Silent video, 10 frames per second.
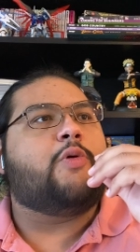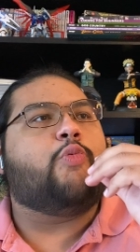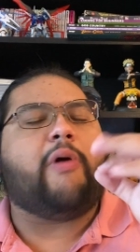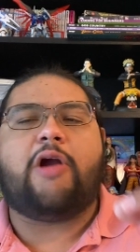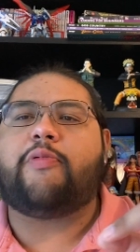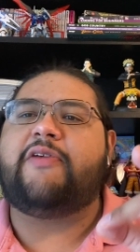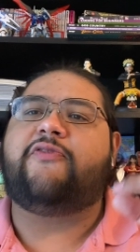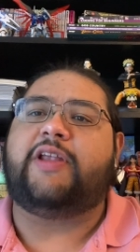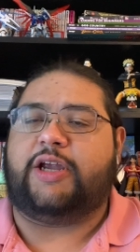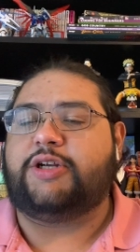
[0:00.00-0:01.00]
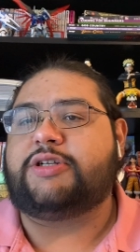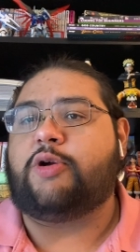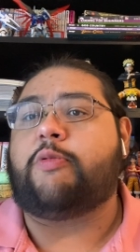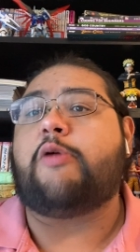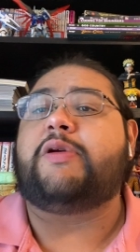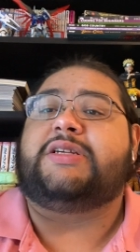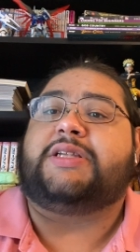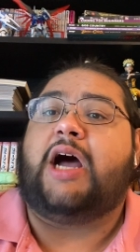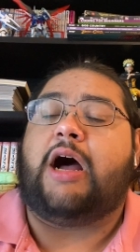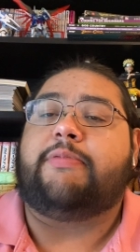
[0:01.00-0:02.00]
where we finished or where we
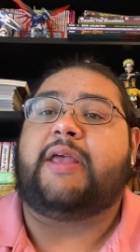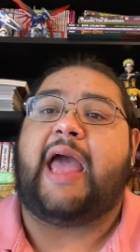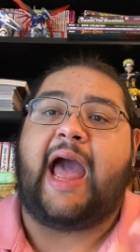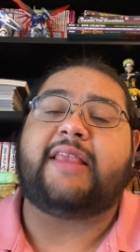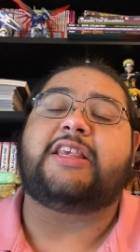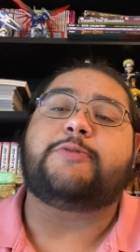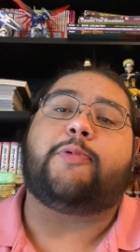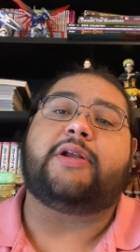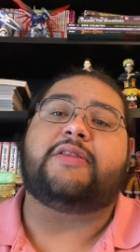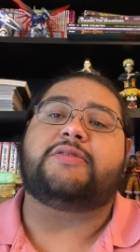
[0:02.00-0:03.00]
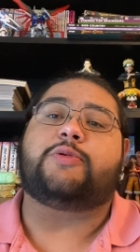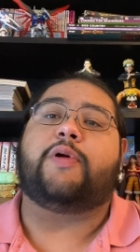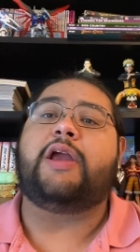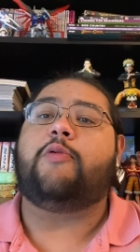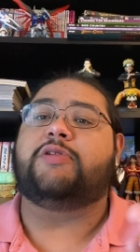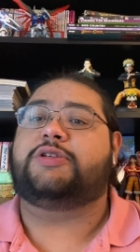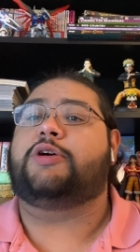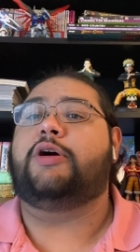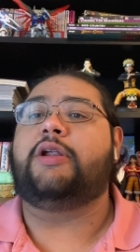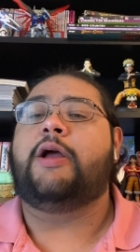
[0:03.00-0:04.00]
stopped at this point of the story was
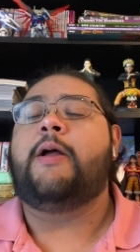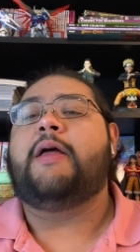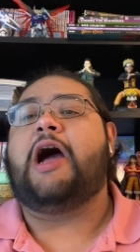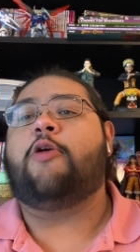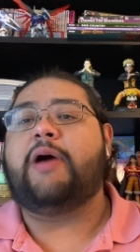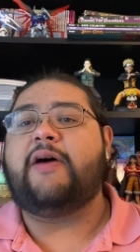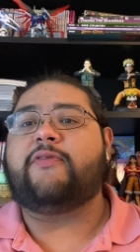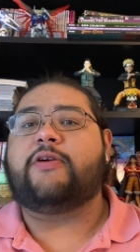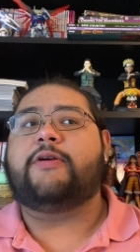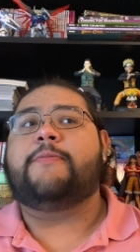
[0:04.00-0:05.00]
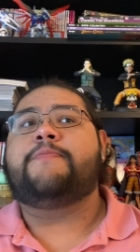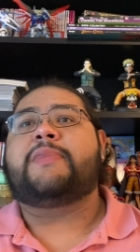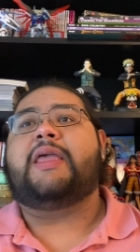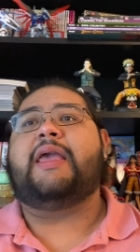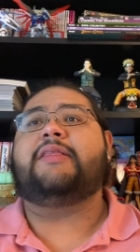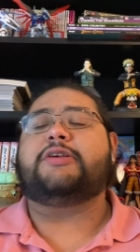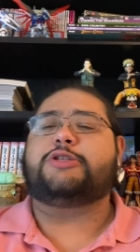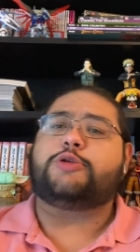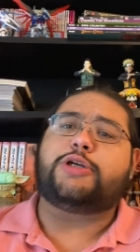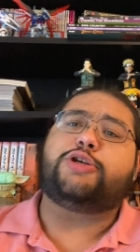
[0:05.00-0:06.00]
good. However, in the
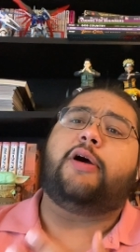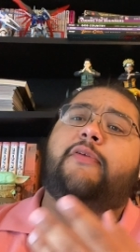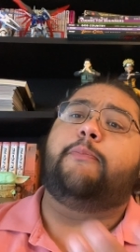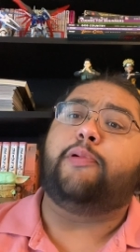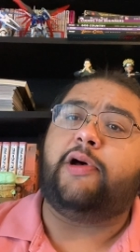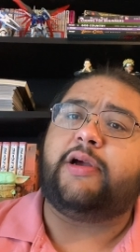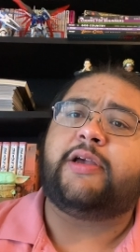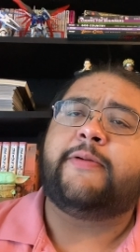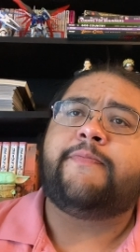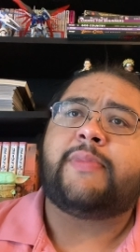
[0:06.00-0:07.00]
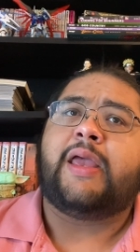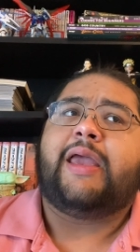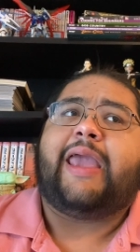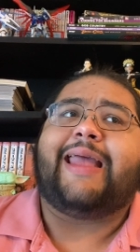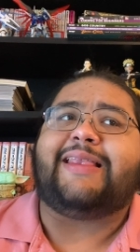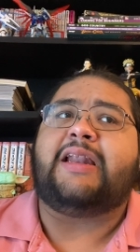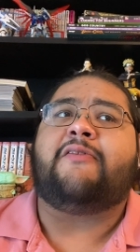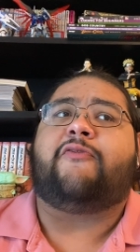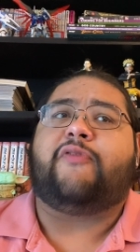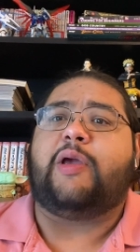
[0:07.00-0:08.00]
structure of a book, it
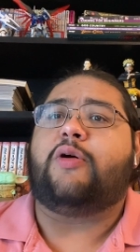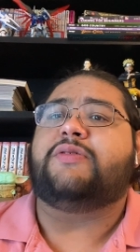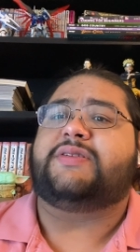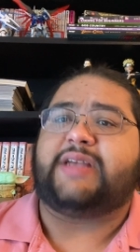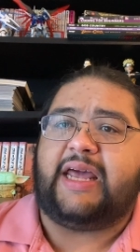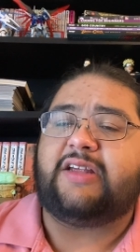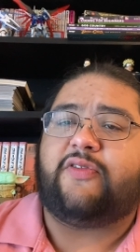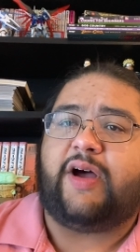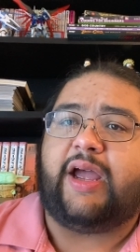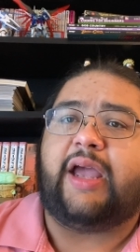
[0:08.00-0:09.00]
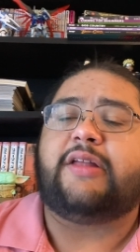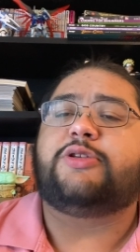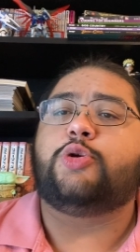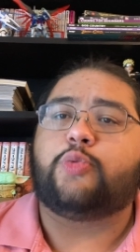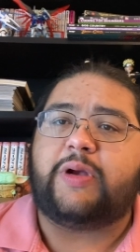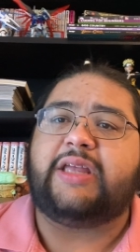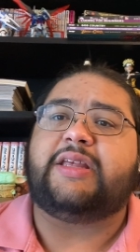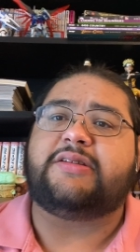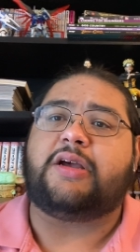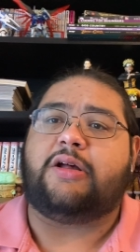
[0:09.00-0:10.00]
didn't feel satisfying to read
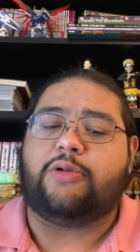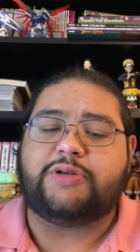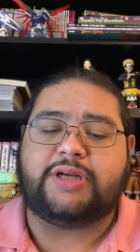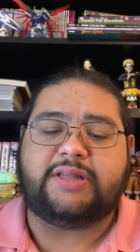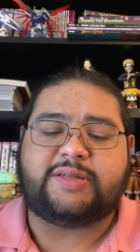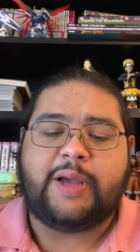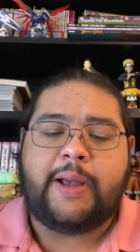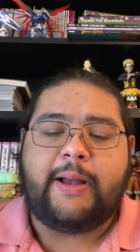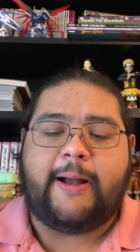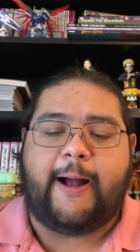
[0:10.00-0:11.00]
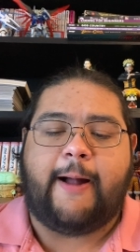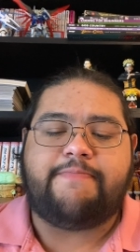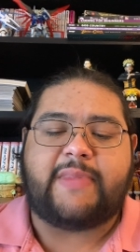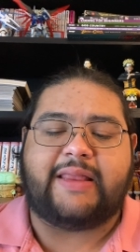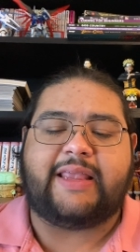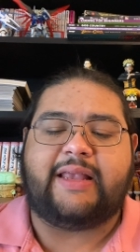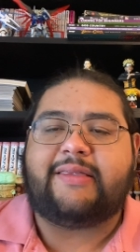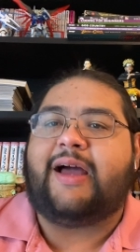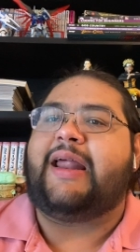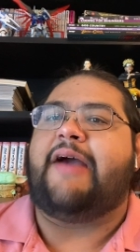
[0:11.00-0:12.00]
these conclusions uh, and then
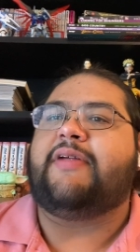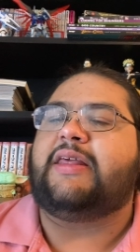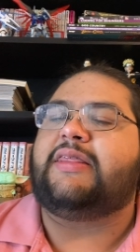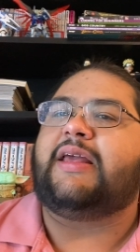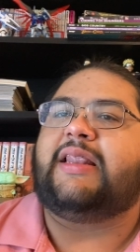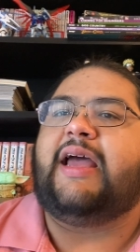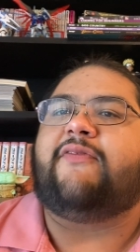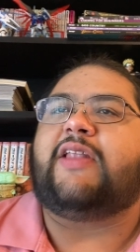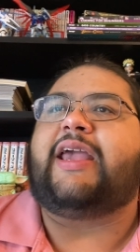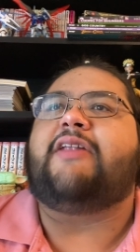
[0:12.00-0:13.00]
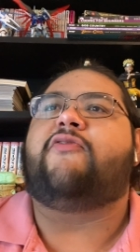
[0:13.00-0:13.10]
not have anything left. Like, it